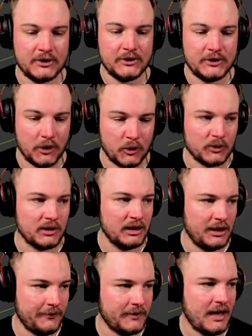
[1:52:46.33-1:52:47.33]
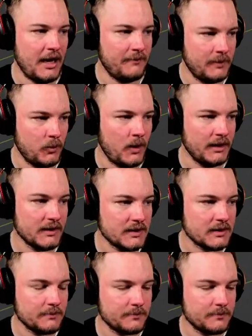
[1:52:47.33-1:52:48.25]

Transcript: don't lift heavy weights.